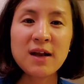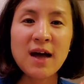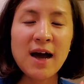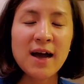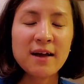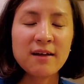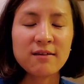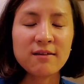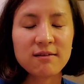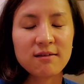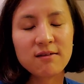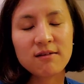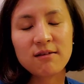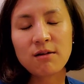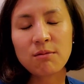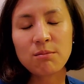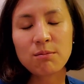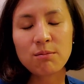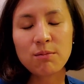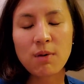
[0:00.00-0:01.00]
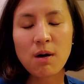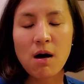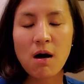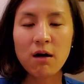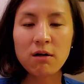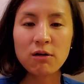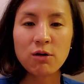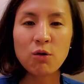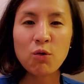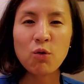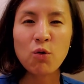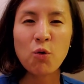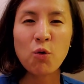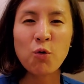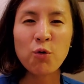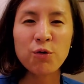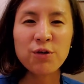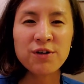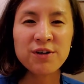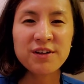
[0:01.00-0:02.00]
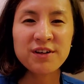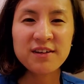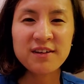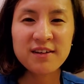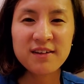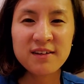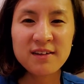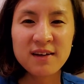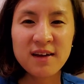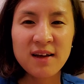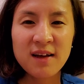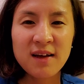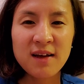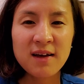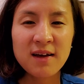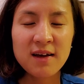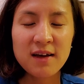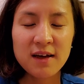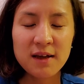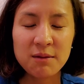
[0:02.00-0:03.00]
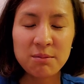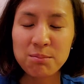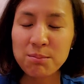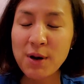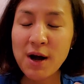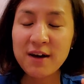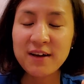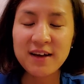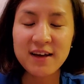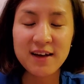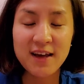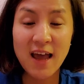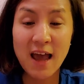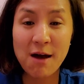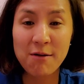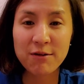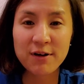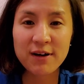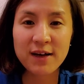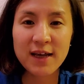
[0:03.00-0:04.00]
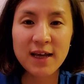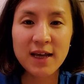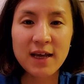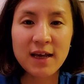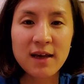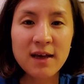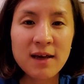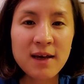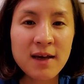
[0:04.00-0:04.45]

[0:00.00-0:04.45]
lines some hollow organs and body cavity,